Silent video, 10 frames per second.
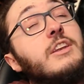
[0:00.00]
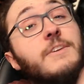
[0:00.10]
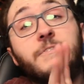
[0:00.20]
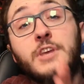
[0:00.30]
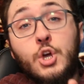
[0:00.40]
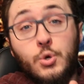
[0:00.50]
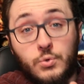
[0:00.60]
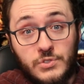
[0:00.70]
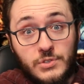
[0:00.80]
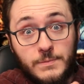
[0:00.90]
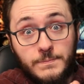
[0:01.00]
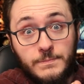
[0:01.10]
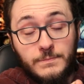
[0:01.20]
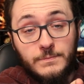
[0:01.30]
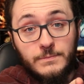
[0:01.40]
Diffuse!
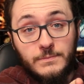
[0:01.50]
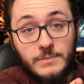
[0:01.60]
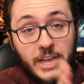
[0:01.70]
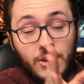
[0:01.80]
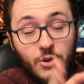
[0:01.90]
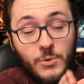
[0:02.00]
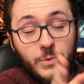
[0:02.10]
I knew it